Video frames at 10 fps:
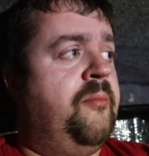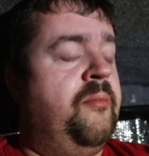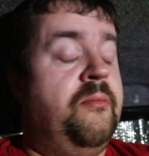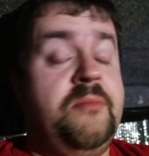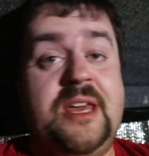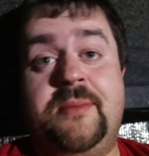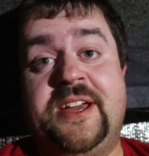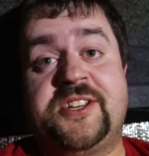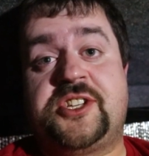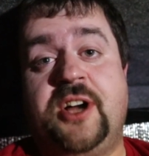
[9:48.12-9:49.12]
me
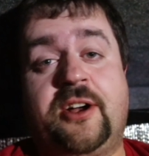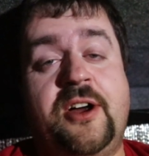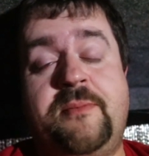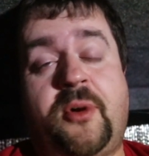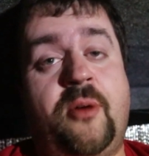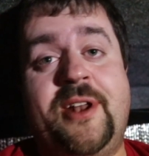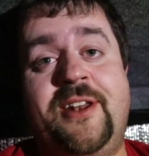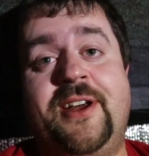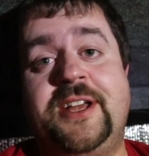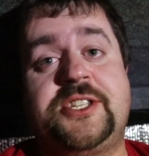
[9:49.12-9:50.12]
being stuck on
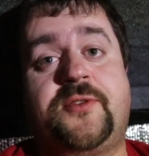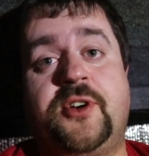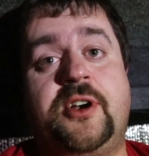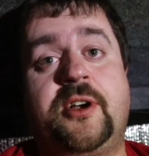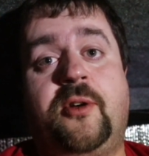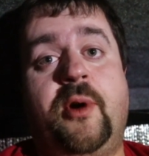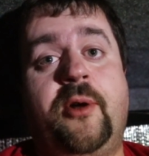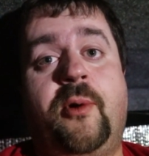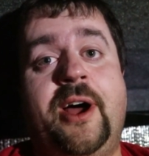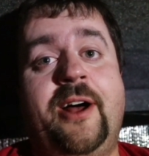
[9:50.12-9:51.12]
permanent nights for quite
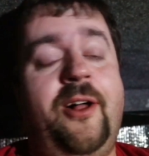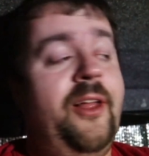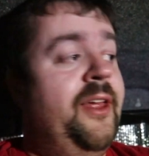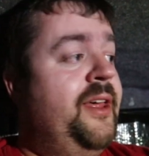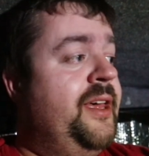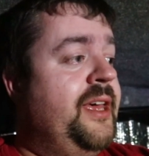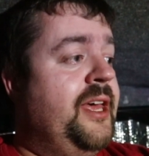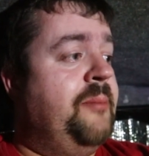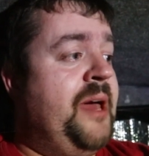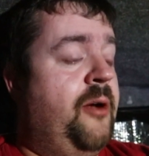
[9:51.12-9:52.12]
a while,
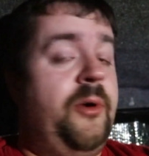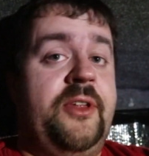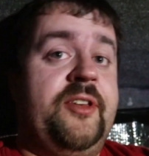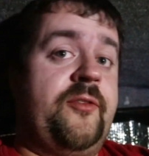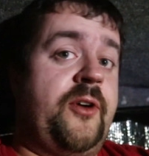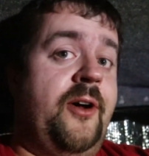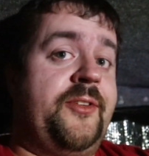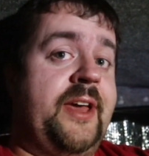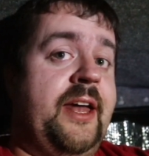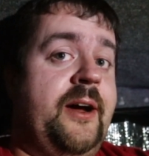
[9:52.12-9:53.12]
made it really difficult
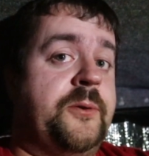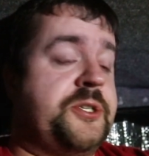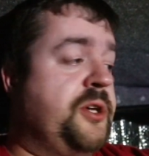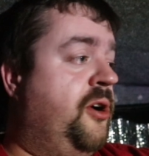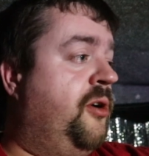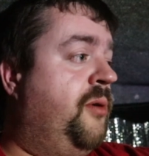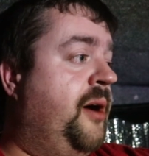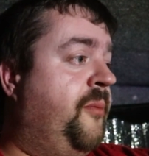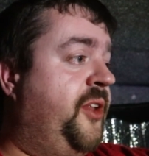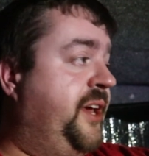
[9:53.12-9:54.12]
to get out. So
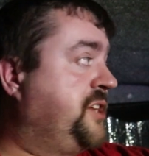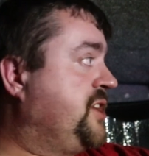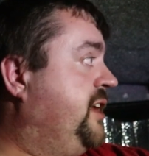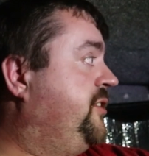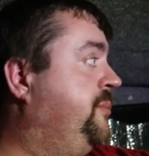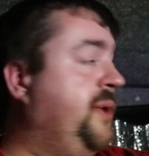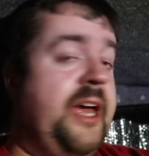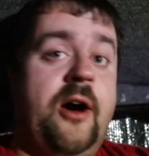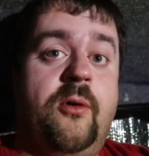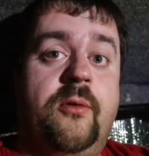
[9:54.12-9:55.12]
I'm really excited to
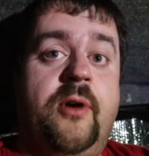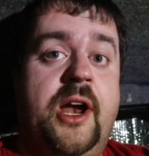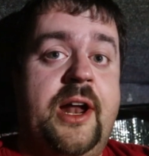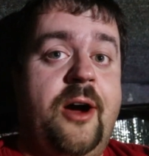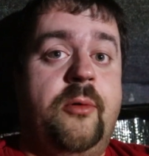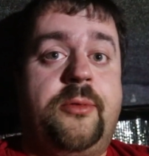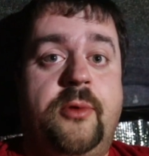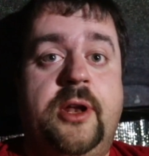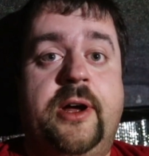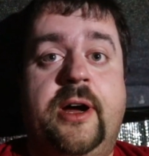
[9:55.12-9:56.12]
be out right now with
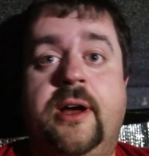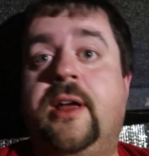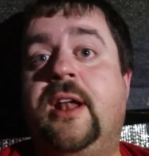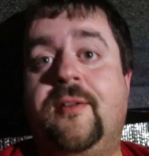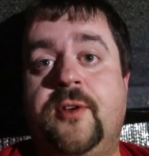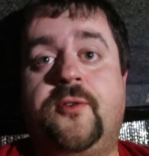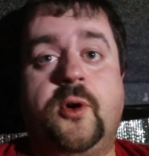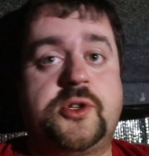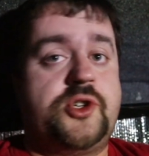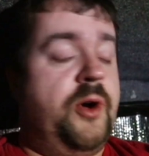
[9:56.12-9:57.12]
Rita and have you
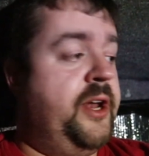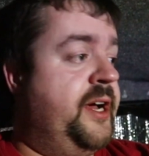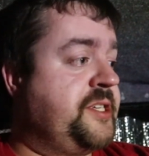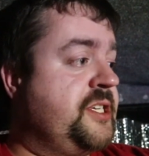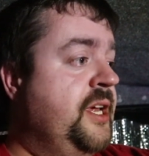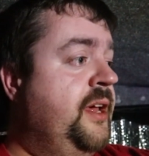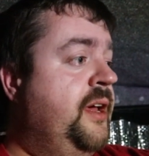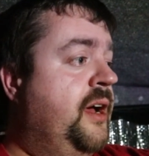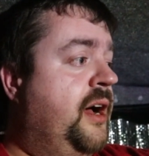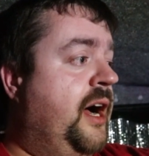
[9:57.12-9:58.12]
folks join us.
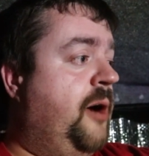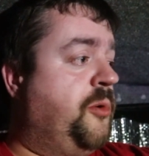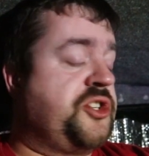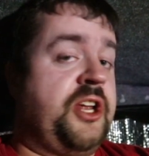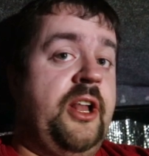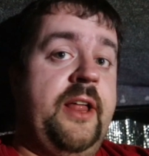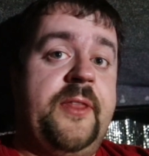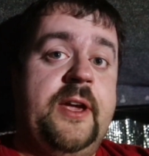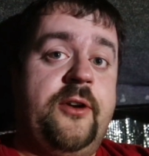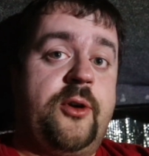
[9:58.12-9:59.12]
We're just going to let
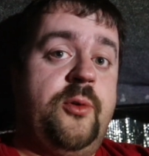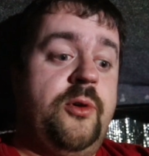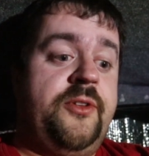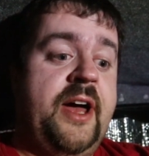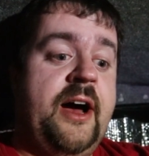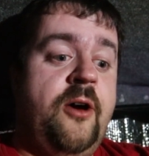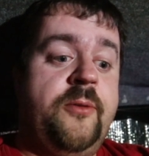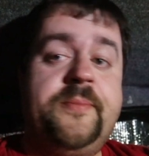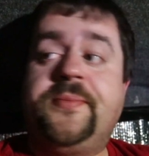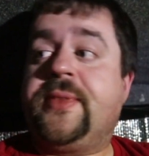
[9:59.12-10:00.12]
the heater cool
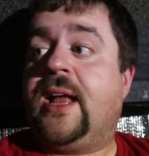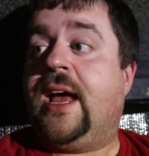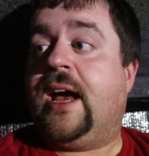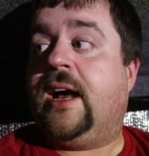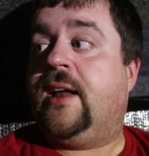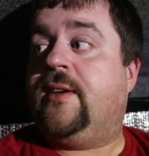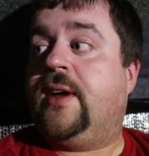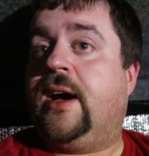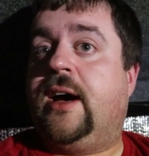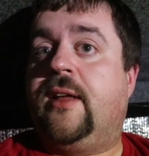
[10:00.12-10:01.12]
down, and
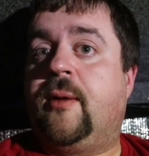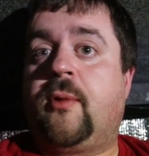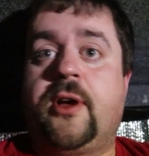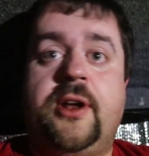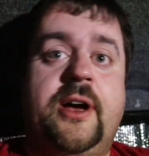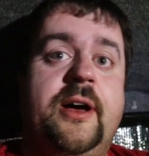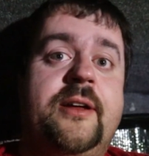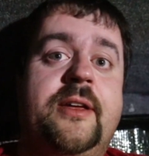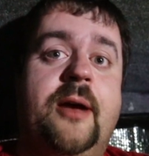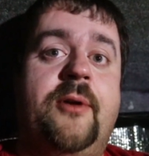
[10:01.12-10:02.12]
then we're going to
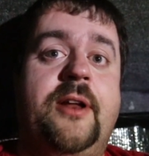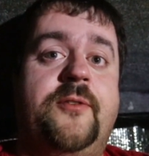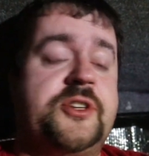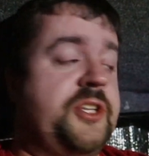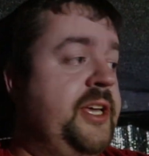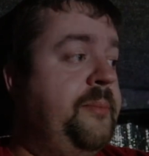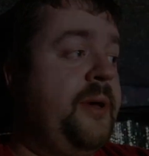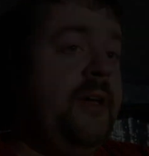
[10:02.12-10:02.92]
get ready for sleep.